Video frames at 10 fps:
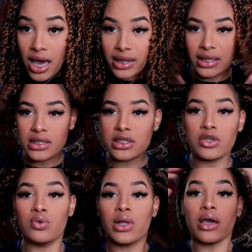I think it's
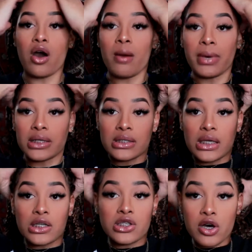cute like on my
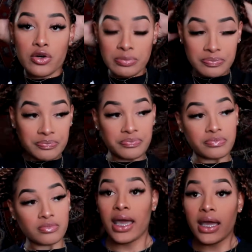skin tone.
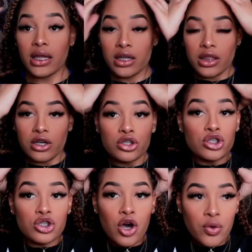And they're
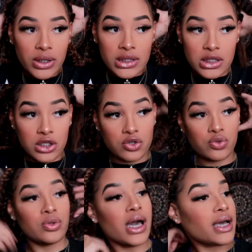so easy to do,
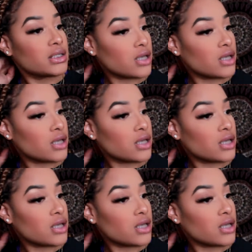you guys.